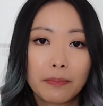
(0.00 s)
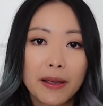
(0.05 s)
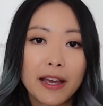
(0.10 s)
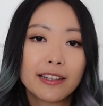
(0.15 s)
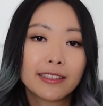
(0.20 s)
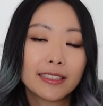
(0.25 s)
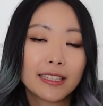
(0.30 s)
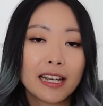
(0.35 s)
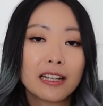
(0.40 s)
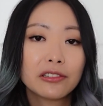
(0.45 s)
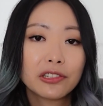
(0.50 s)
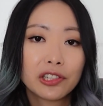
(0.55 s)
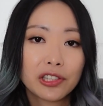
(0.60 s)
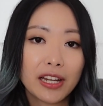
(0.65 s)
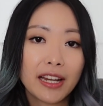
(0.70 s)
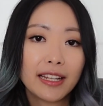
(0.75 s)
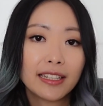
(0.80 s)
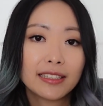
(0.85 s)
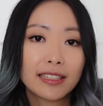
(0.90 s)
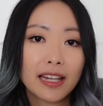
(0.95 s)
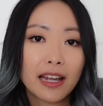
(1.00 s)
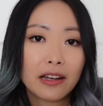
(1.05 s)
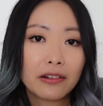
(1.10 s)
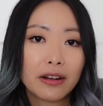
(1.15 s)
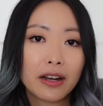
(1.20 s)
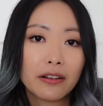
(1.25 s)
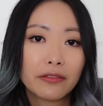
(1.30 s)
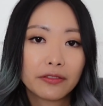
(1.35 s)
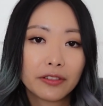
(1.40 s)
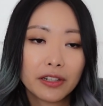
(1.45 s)
pastel shades,
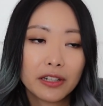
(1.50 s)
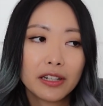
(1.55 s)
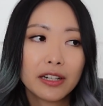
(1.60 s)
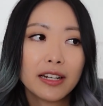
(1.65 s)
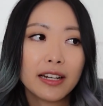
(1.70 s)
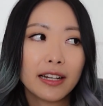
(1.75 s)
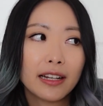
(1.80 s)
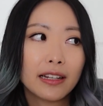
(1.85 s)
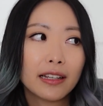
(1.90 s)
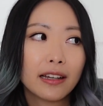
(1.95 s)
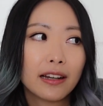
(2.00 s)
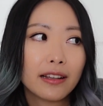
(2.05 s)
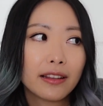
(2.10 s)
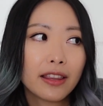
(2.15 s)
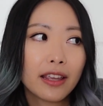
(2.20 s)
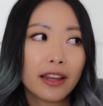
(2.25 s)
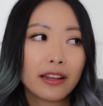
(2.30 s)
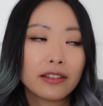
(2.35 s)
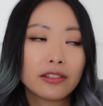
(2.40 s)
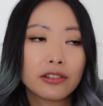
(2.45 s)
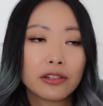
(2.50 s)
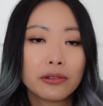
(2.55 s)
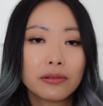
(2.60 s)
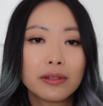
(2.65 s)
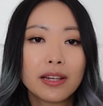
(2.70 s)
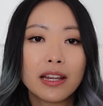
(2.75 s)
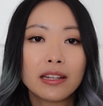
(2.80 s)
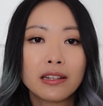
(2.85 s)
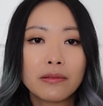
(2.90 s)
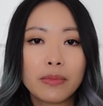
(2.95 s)
however, they do
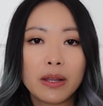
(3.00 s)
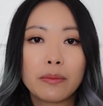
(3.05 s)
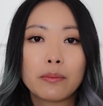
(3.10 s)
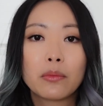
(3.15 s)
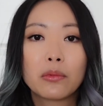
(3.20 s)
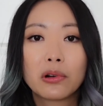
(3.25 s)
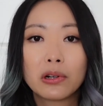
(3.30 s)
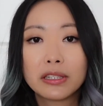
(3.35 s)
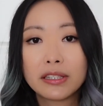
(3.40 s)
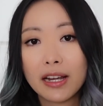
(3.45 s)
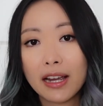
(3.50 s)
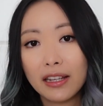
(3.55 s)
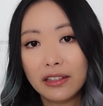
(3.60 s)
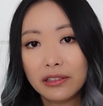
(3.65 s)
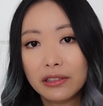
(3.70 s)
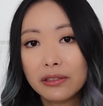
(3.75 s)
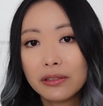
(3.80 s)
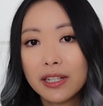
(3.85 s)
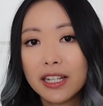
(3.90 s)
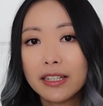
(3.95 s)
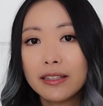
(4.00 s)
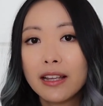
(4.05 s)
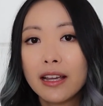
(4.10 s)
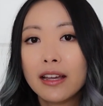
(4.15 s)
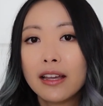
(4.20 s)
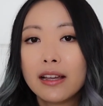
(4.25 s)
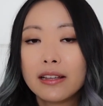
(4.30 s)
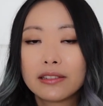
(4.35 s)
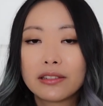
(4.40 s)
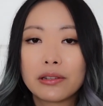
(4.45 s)
tend to be more diluted,
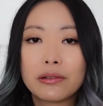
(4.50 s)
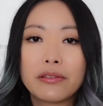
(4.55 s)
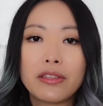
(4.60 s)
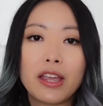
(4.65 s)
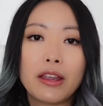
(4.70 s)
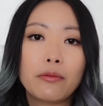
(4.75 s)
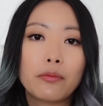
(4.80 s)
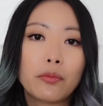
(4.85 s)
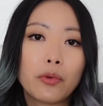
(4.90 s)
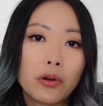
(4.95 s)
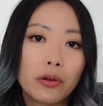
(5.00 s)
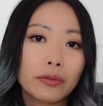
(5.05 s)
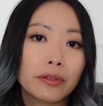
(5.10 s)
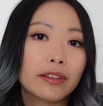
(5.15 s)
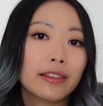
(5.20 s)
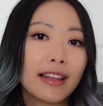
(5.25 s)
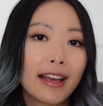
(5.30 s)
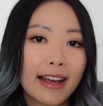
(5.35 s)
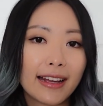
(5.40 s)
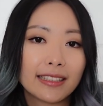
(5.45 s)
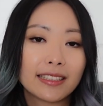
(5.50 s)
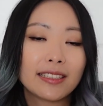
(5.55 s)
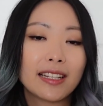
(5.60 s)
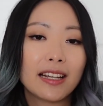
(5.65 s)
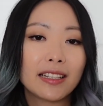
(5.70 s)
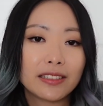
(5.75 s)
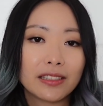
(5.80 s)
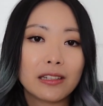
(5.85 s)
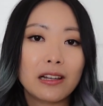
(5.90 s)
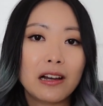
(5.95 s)
so they won't last
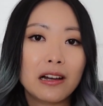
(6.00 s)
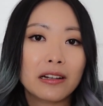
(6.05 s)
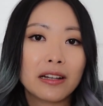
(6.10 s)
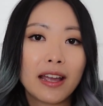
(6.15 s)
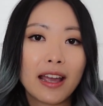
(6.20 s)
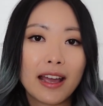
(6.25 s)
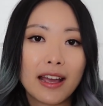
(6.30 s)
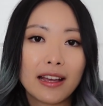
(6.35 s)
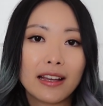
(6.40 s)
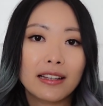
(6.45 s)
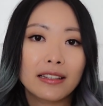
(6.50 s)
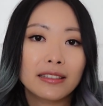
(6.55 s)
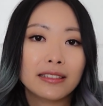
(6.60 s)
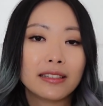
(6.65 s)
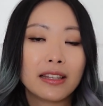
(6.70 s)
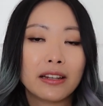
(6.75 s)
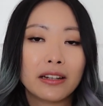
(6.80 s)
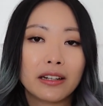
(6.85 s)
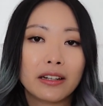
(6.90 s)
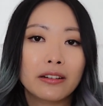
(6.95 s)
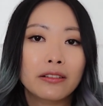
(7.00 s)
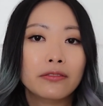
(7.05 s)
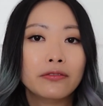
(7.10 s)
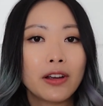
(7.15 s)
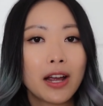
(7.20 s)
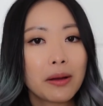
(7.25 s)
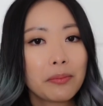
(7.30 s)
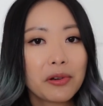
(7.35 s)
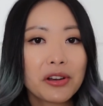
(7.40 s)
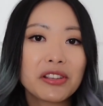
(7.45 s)
as long as their
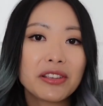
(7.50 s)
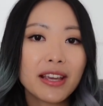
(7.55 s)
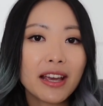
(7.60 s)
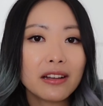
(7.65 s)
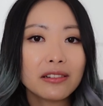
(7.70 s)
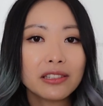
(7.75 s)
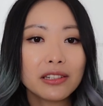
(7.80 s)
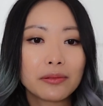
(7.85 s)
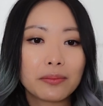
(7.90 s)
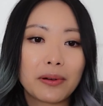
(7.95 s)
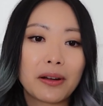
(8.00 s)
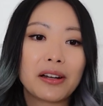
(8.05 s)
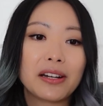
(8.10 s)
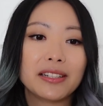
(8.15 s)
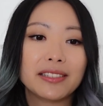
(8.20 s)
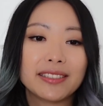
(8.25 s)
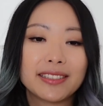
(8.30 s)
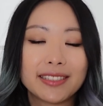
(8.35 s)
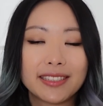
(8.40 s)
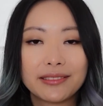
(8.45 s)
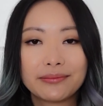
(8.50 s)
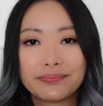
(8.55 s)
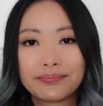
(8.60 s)
vibrant counterparts.